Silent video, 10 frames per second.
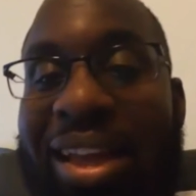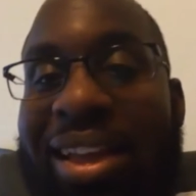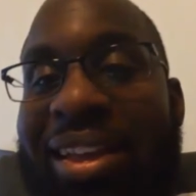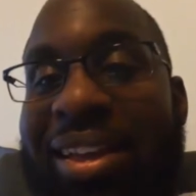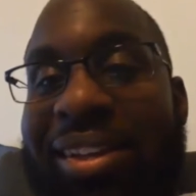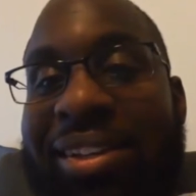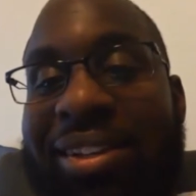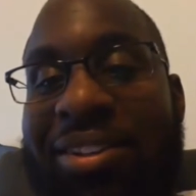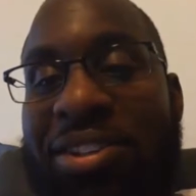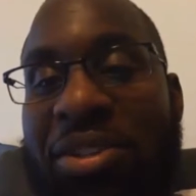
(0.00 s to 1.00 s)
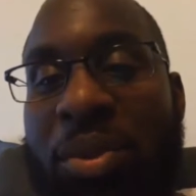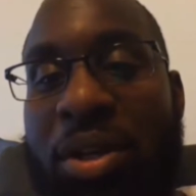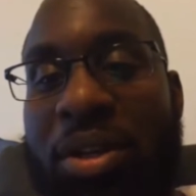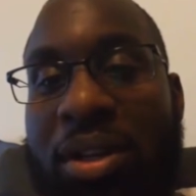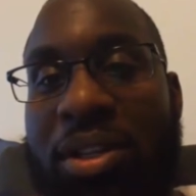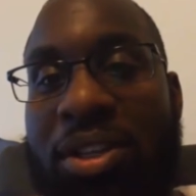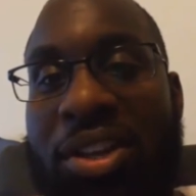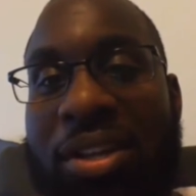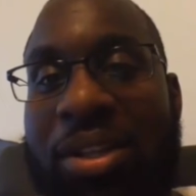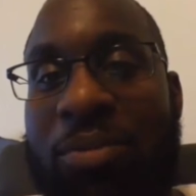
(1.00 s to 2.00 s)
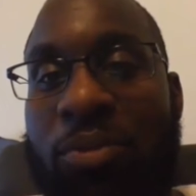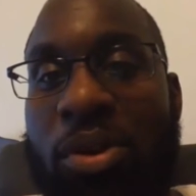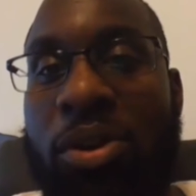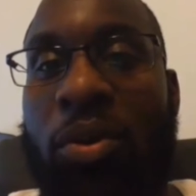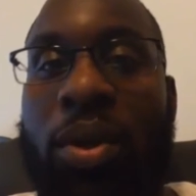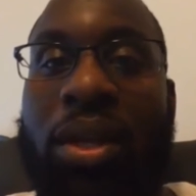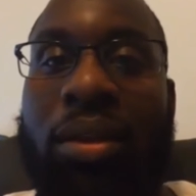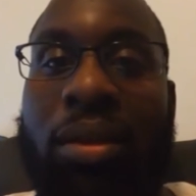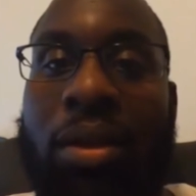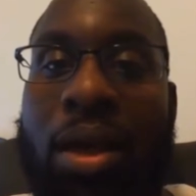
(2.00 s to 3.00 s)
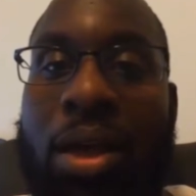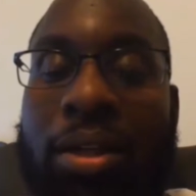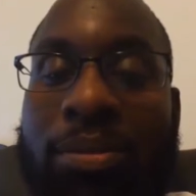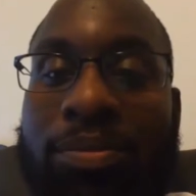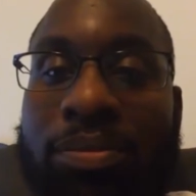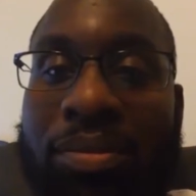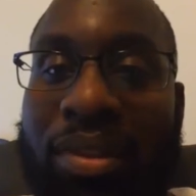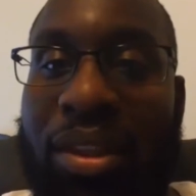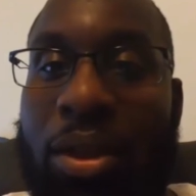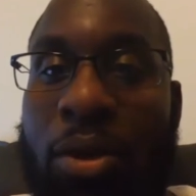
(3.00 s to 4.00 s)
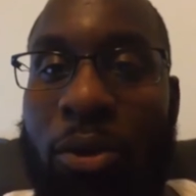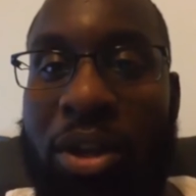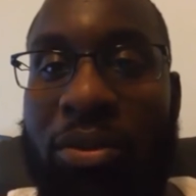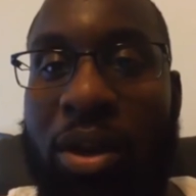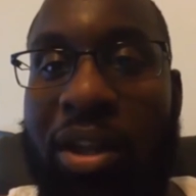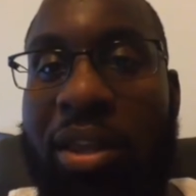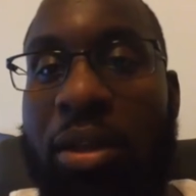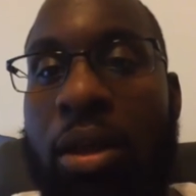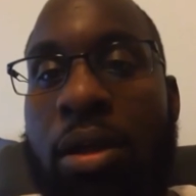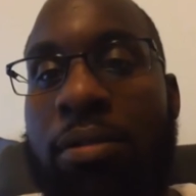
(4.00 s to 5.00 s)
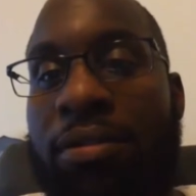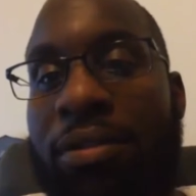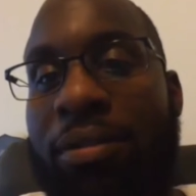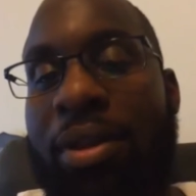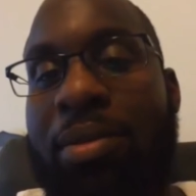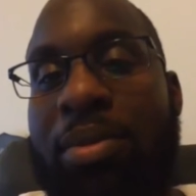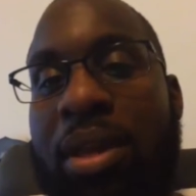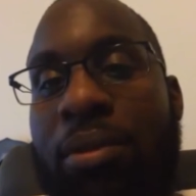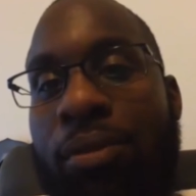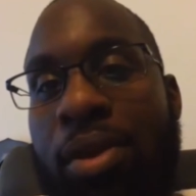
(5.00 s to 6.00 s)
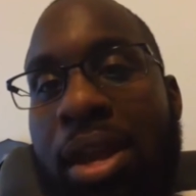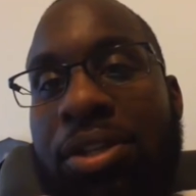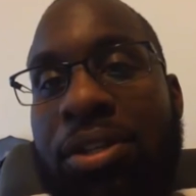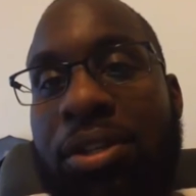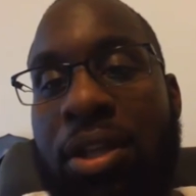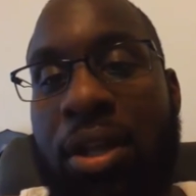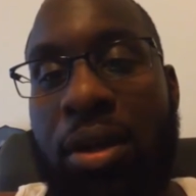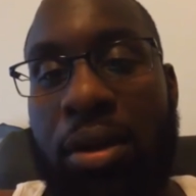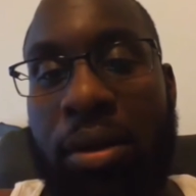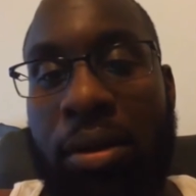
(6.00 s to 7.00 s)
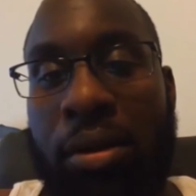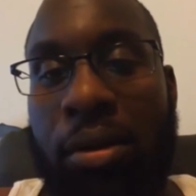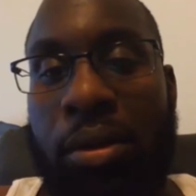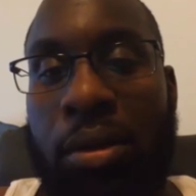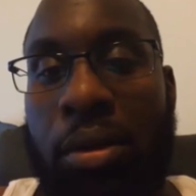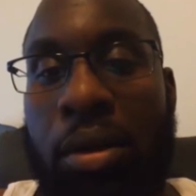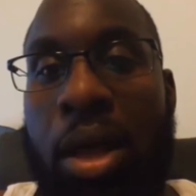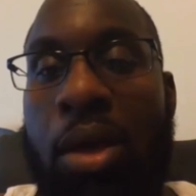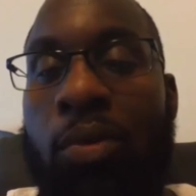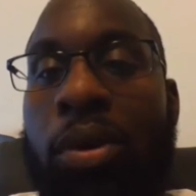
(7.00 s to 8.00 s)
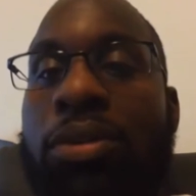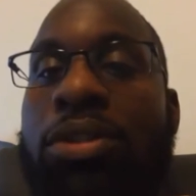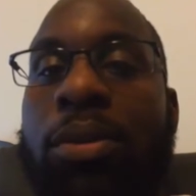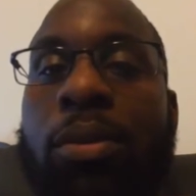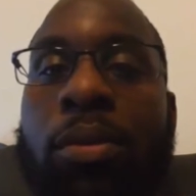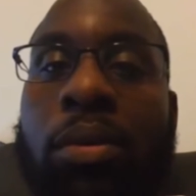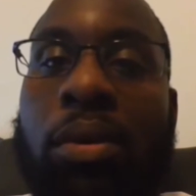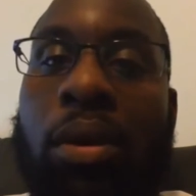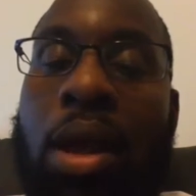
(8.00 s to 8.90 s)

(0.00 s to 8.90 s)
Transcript: I just wanted to talk something real quick. Um, we're getting ready to kick off NBA free agency here real soon.